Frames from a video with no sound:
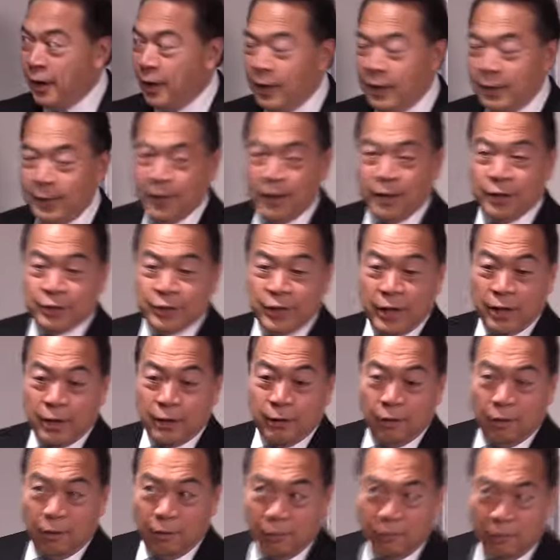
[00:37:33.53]
And they're saying,
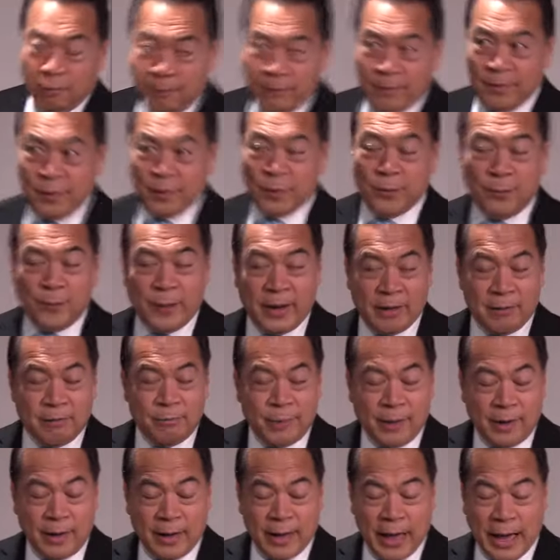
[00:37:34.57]
oh, you better
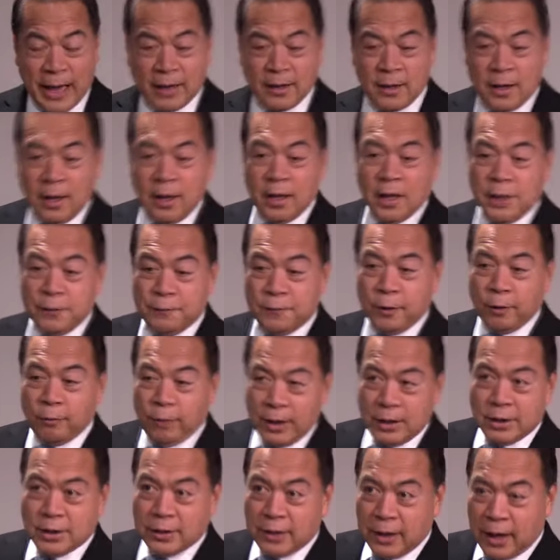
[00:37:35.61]
be glad. If you
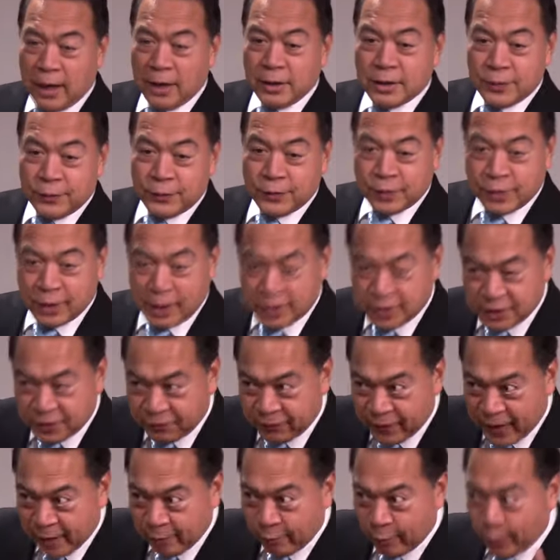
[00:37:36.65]
reach the age of
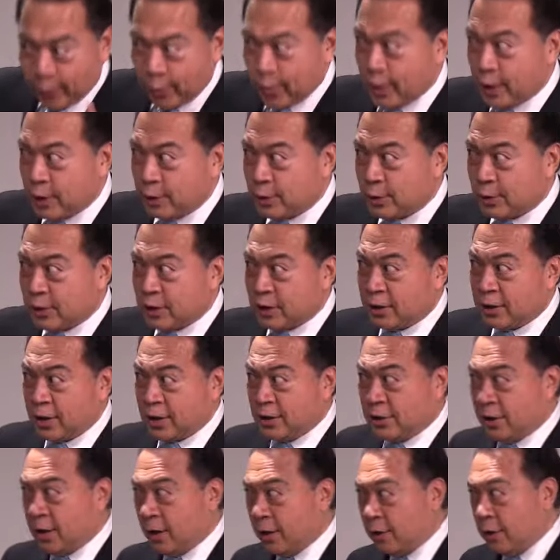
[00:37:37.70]
65, according to
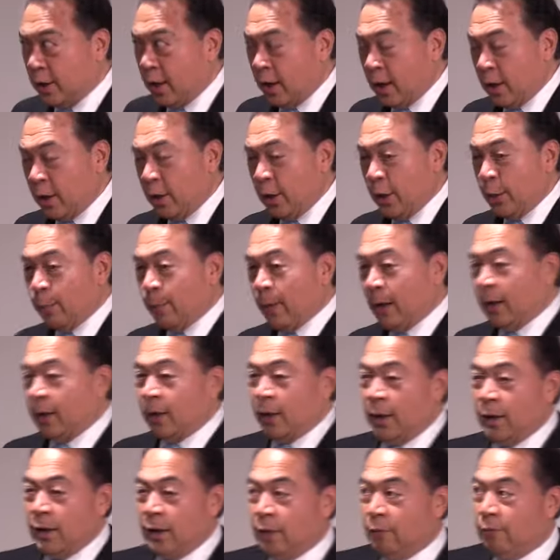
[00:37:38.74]
statistics, you
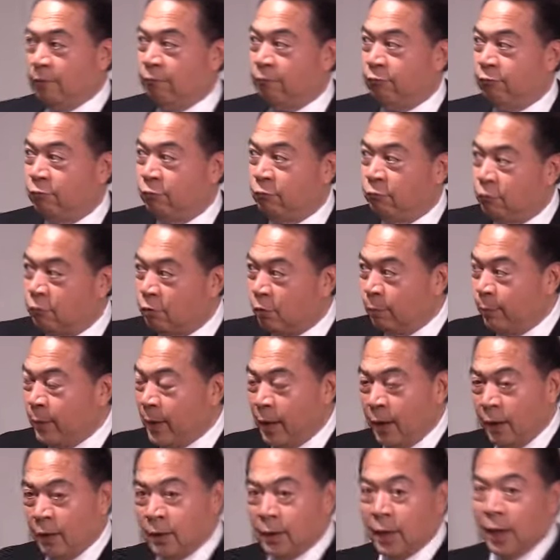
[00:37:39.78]
might live to
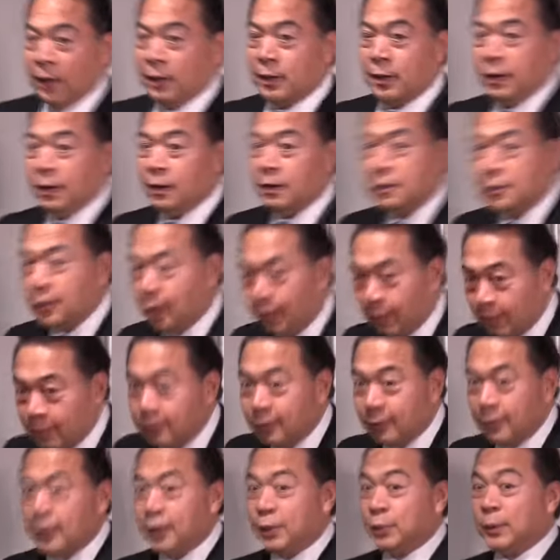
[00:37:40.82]
be 90 years old.
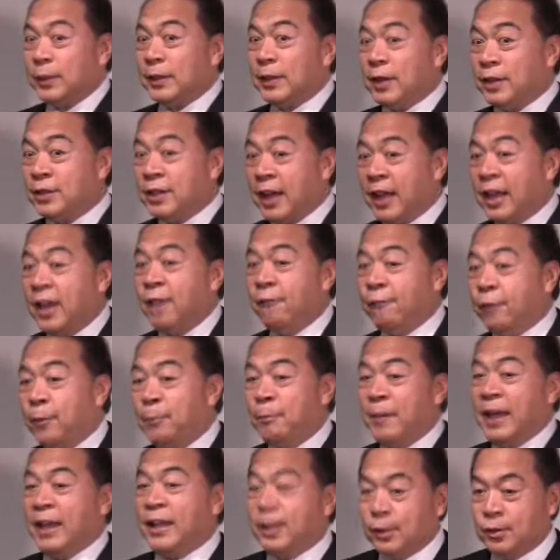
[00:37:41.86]
That's what they're saying, if you
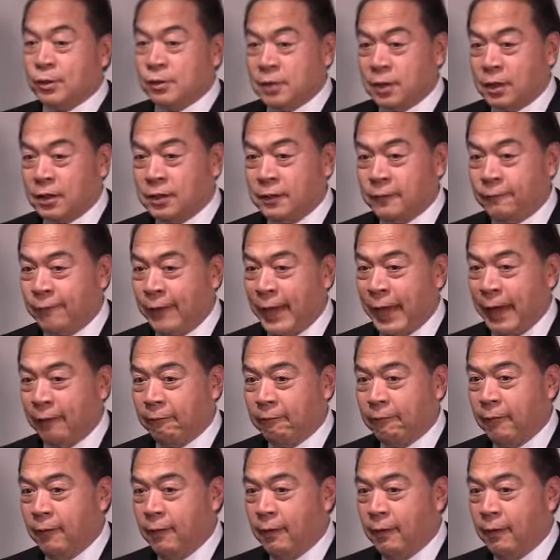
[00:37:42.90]
make it to 65.